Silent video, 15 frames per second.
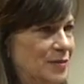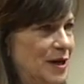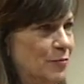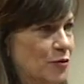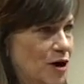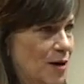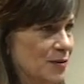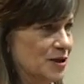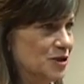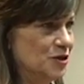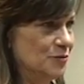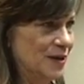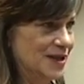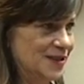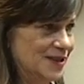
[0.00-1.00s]
my promise to
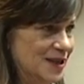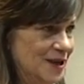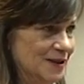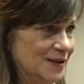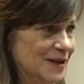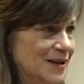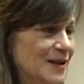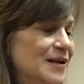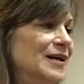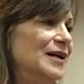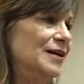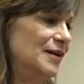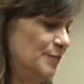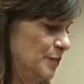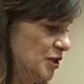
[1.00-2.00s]
my son.
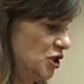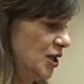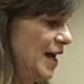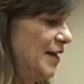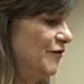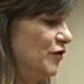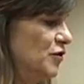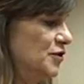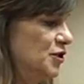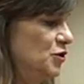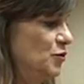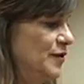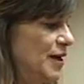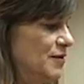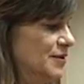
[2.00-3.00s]
But July 1st,
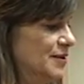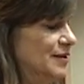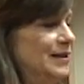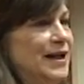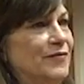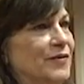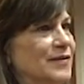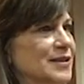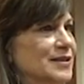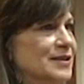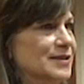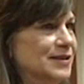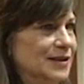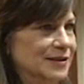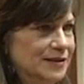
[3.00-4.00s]
2011, this
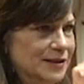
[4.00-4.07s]
is the